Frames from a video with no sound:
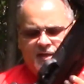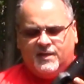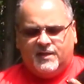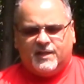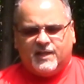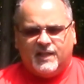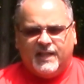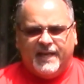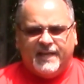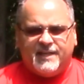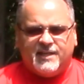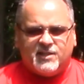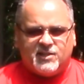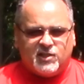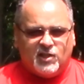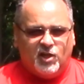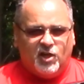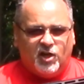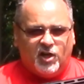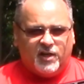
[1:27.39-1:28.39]
The Gladius
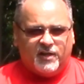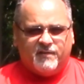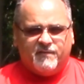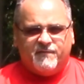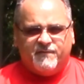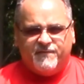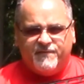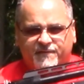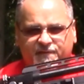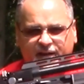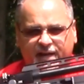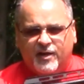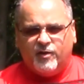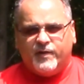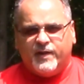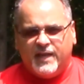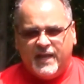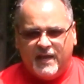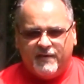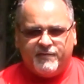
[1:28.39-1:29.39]
Long,
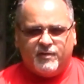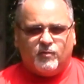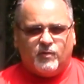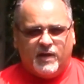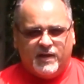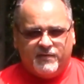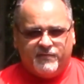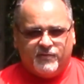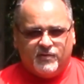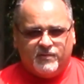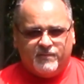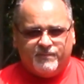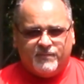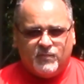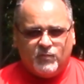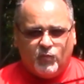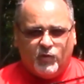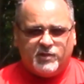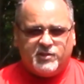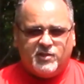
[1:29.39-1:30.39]
very heavy rifle.
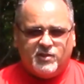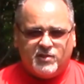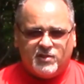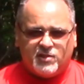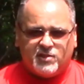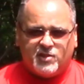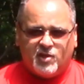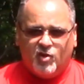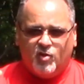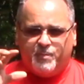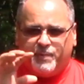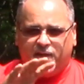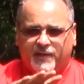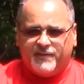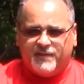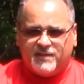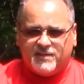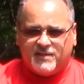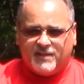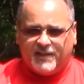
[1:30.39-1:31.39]
Once there's a scope on
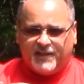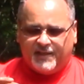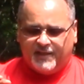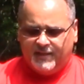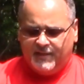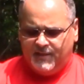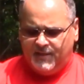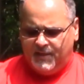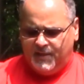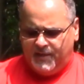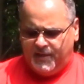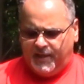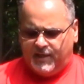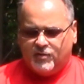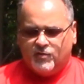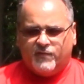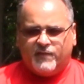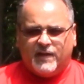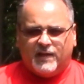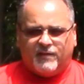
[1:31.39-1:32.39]
this thing and
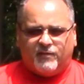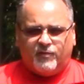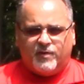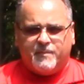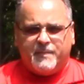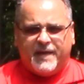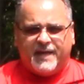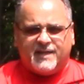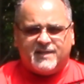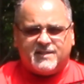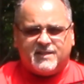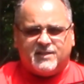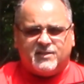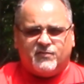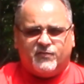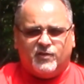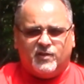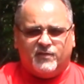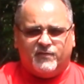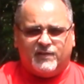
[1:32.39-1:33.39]
you've got 3 magazines
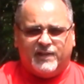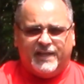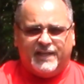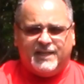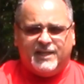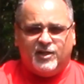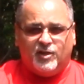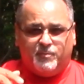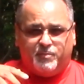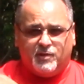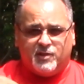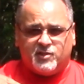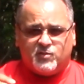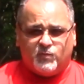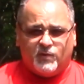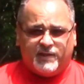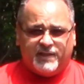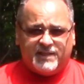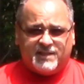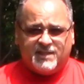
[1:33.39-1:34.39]
full of lead here plus
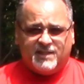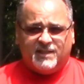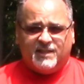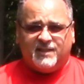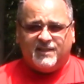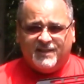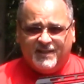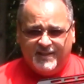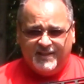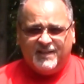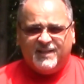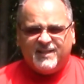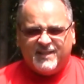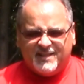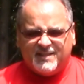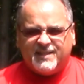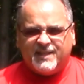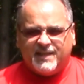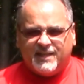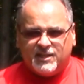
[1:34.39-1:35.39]
one that's in it,
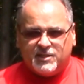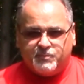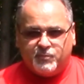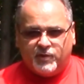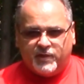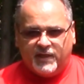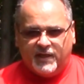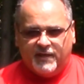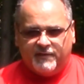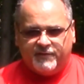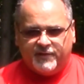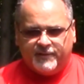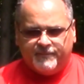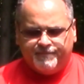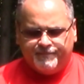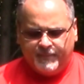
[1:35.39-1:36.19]
this thing gets pretty heavy.